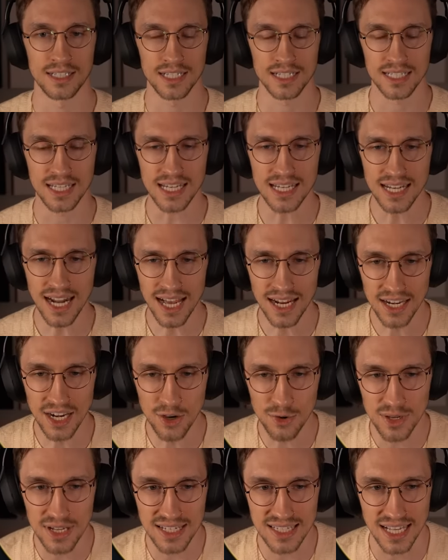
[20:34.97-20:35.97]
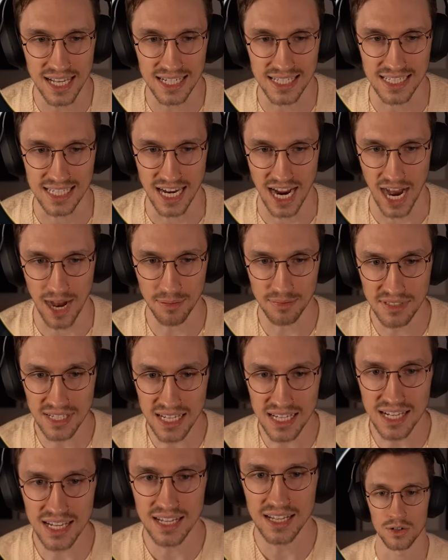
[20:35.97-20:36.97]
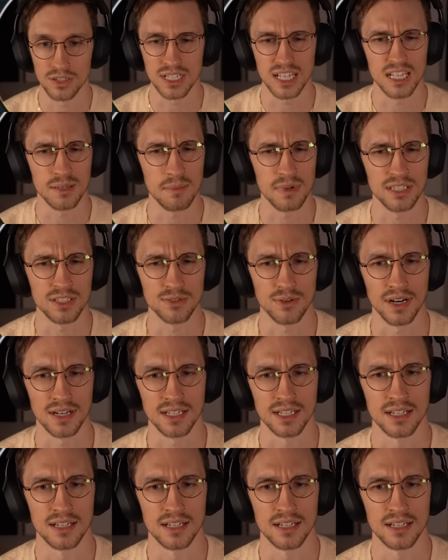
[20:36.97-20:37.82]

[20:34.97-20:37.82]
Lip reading: Does he not know he's adopted? Or is this a misdirect?